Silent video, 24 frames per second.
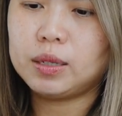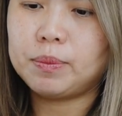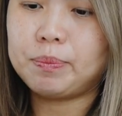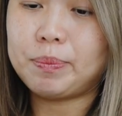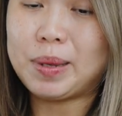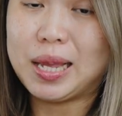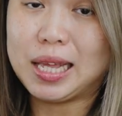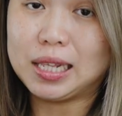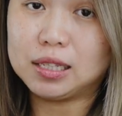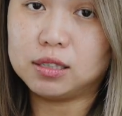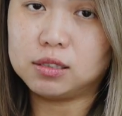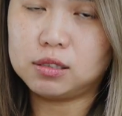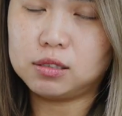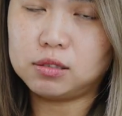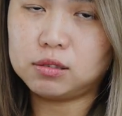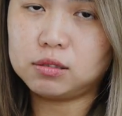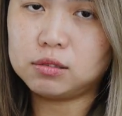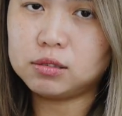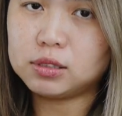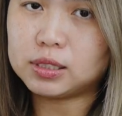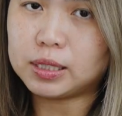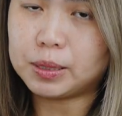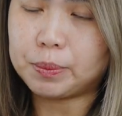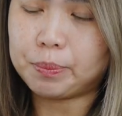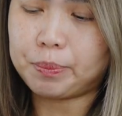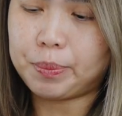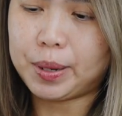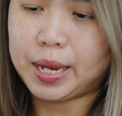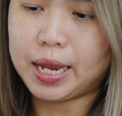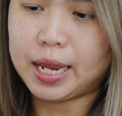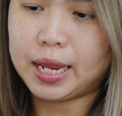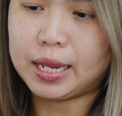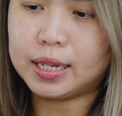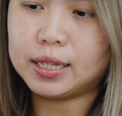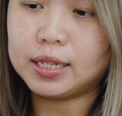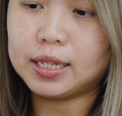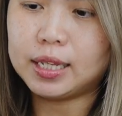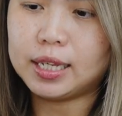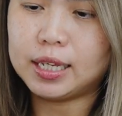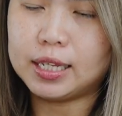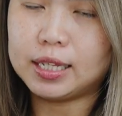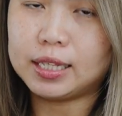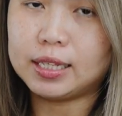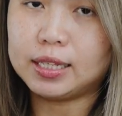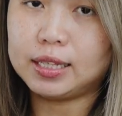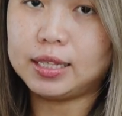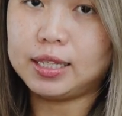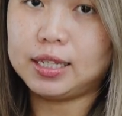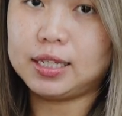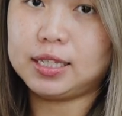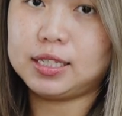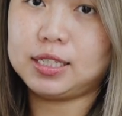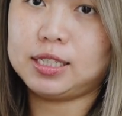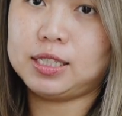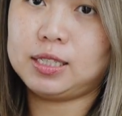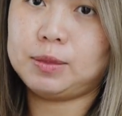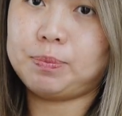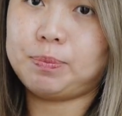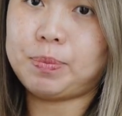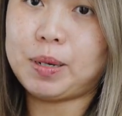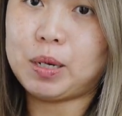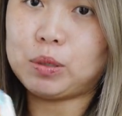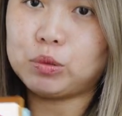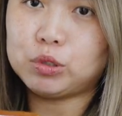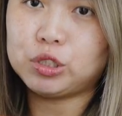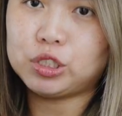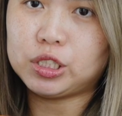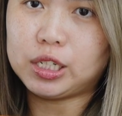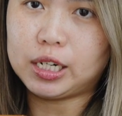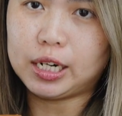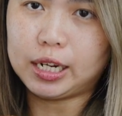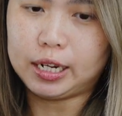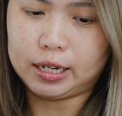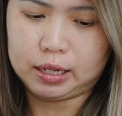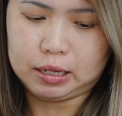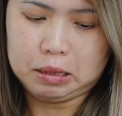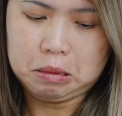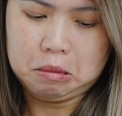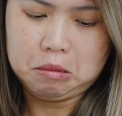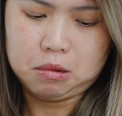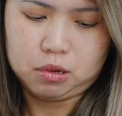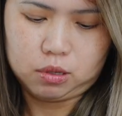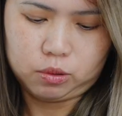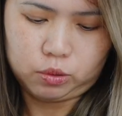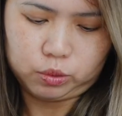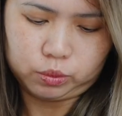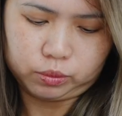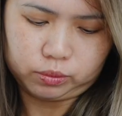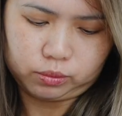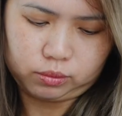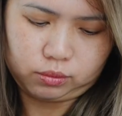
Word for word: pencils and pen in this pouch that I. Oh,